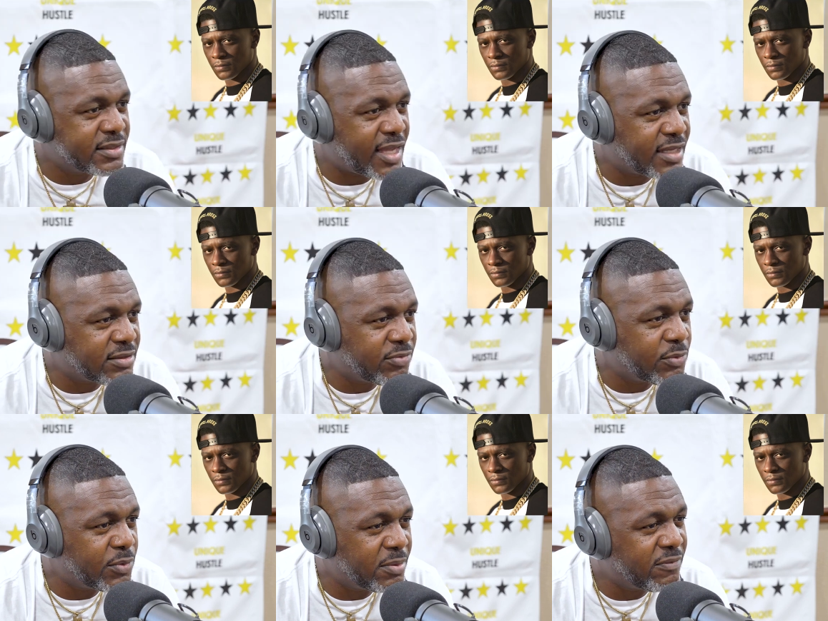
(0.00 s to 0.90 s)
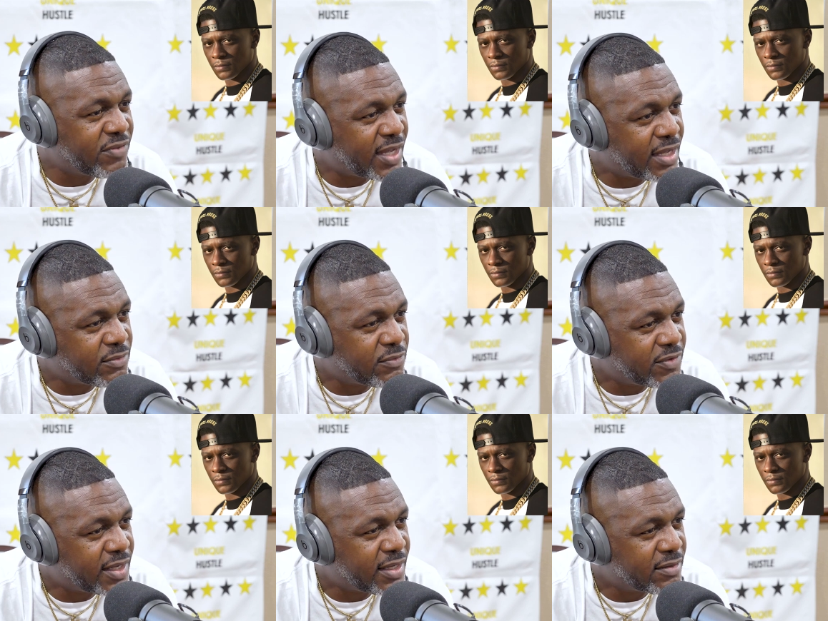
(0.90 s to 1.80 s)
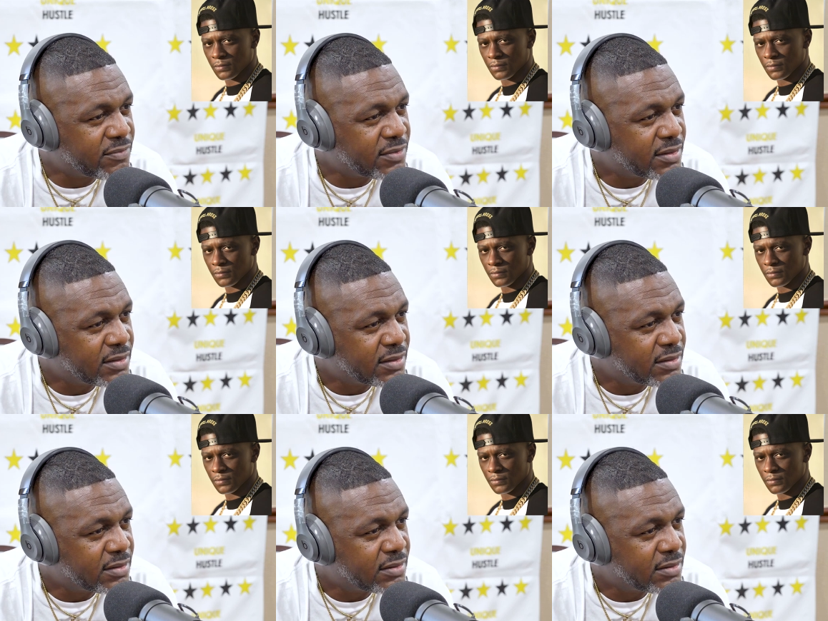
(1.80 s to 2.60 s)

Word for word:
Speaker 1: look in his eyes if it would have been five on five? No.